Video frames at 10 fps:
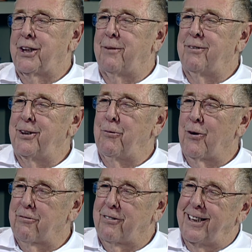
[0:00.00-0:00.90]
and I did the
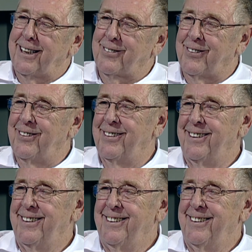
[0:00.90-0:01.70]
roof and Just, for, just